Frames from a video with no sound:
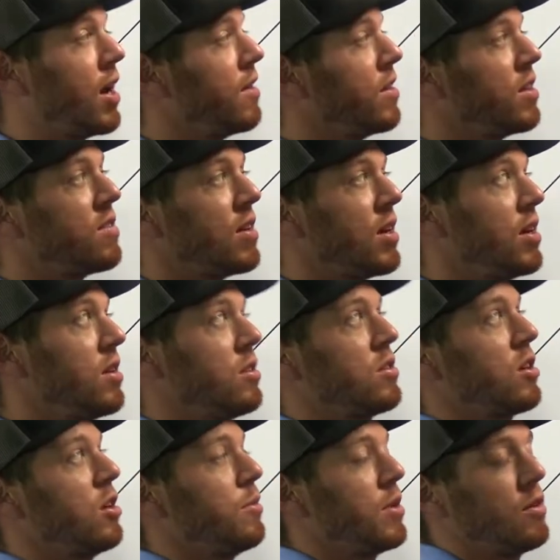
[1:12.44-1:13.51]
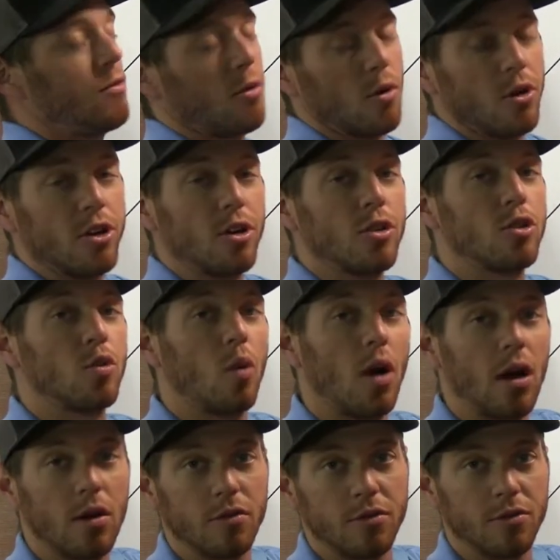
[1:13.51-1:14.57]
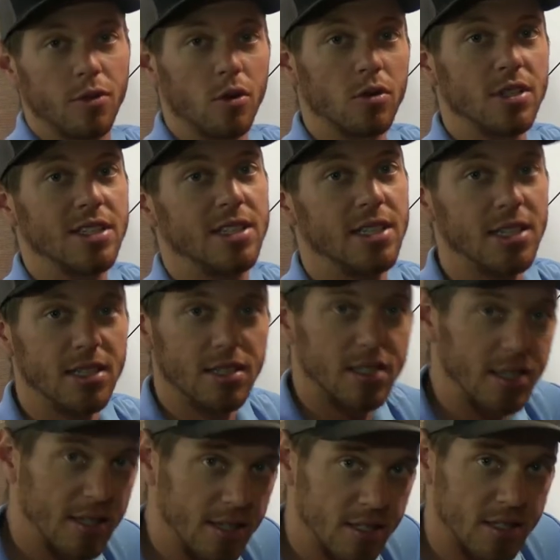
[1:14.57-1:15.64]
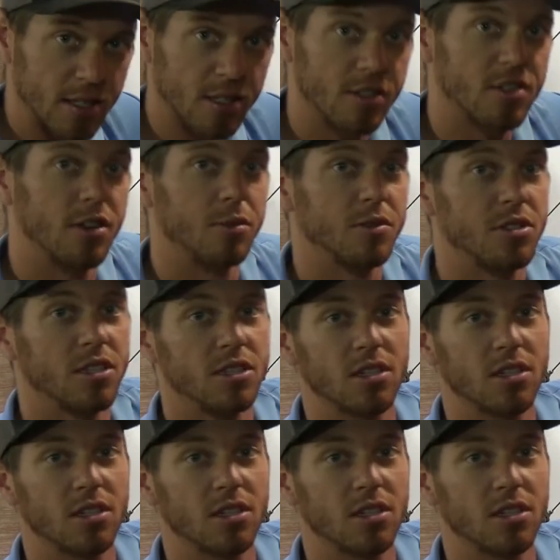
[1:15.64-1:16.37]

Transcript: And this is gonna be for your 12 volt DC systems.